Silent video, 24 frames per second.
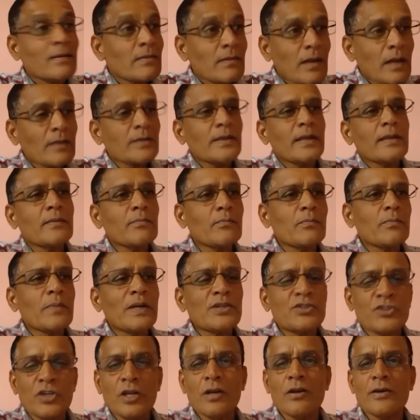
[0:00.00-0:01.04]
Then my
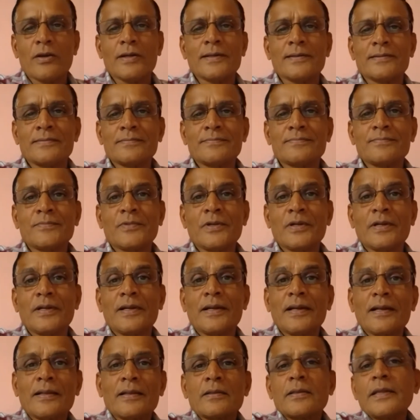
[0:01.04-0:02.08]
children.
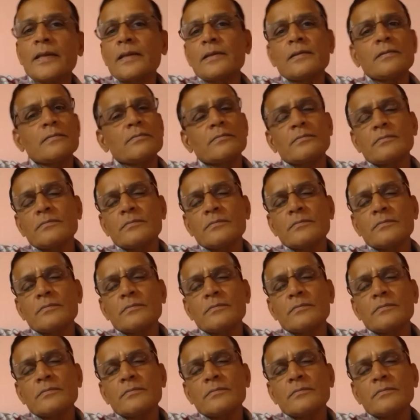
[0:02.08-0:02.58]
Then